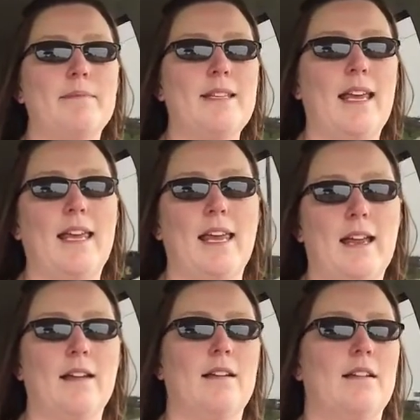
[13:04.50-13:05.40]

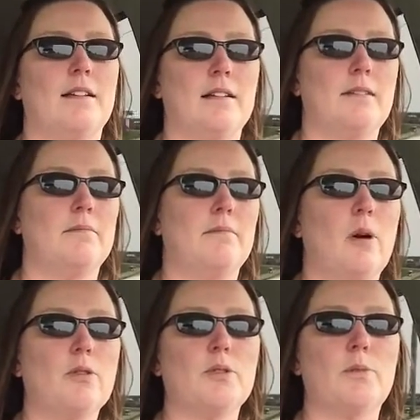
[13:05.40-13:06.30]
taking
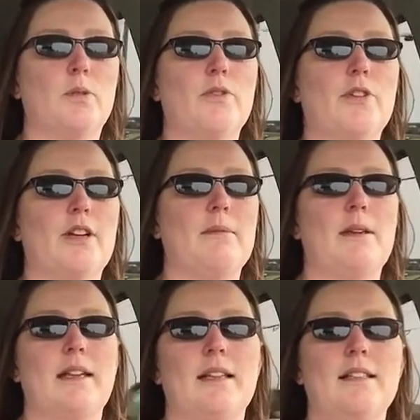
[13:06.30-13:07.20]
multiple
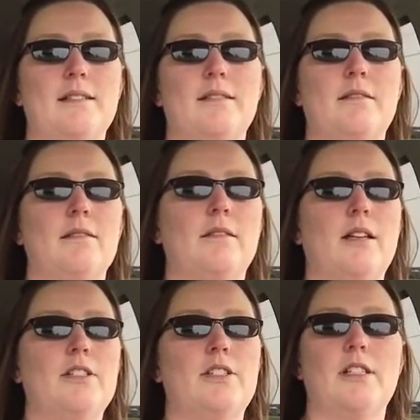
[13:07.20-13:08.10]
30-minute
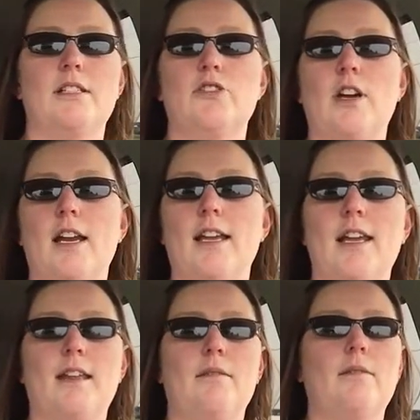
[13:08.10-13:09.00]
lunches trying to
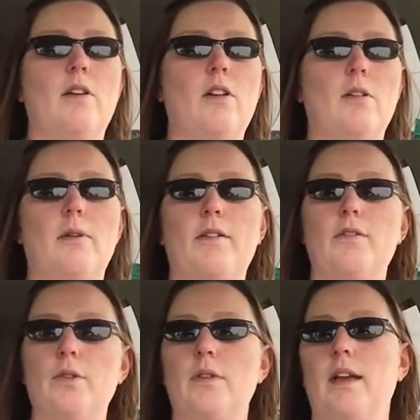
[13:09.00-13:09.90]
get all of my
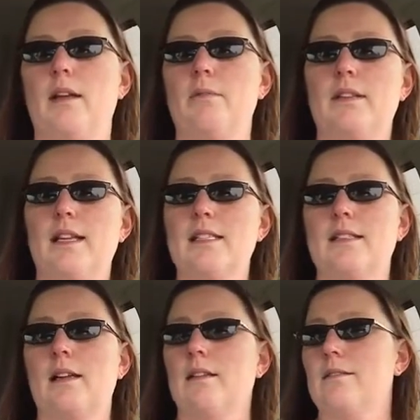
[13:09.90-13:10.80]
food in, but
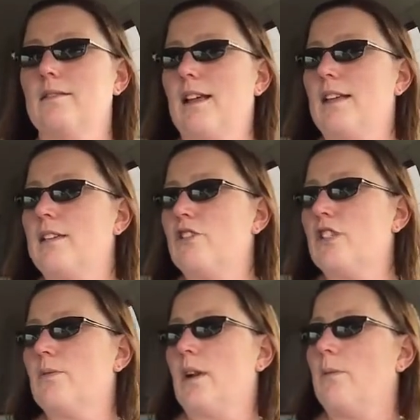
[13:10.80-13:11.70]
that is
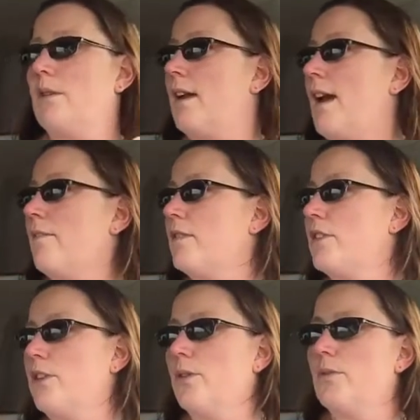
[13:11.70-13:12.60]
just what I'm going to have to
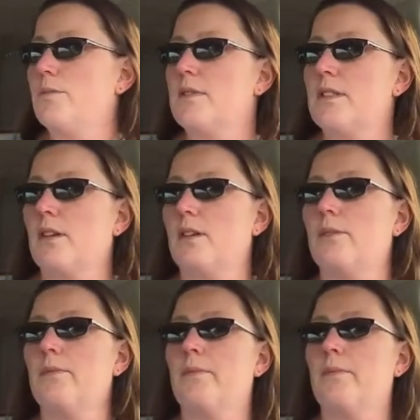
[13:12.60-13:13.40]
do. So